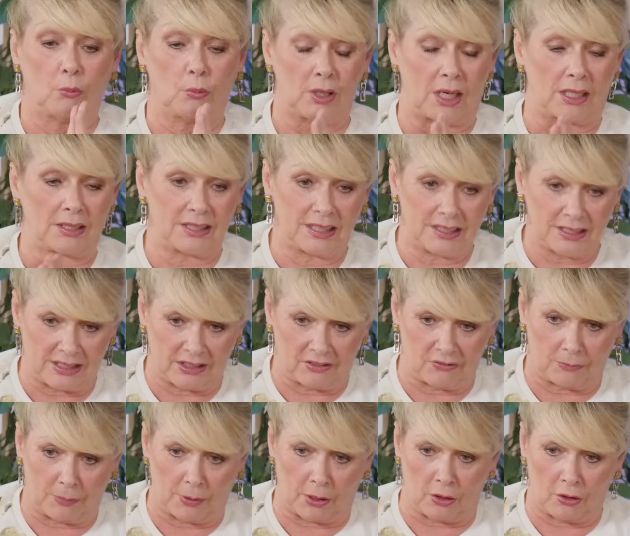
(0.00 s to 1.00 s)
when I did
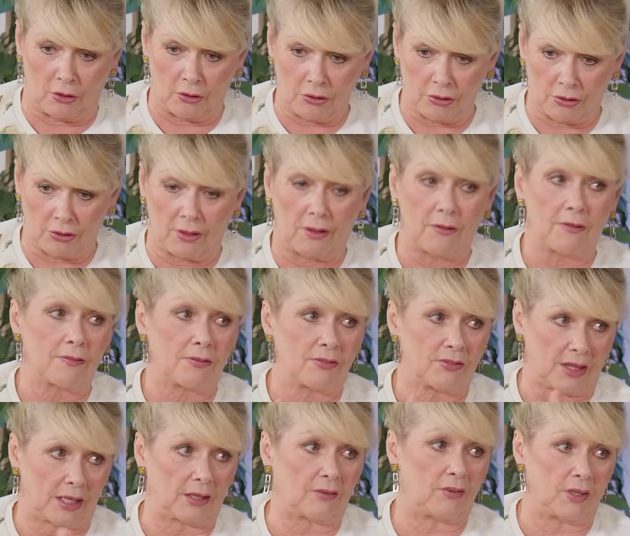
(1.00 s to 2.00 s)
give birth,
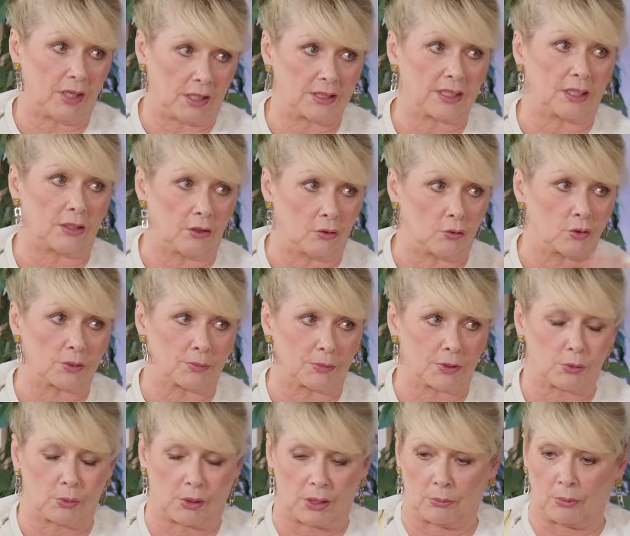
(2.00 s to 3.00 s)
thankfully I didn't lose them
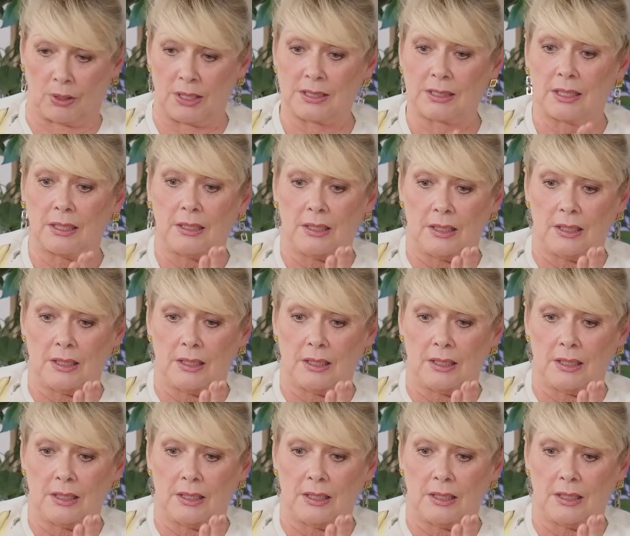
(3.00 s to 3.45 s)
at 20 weeks.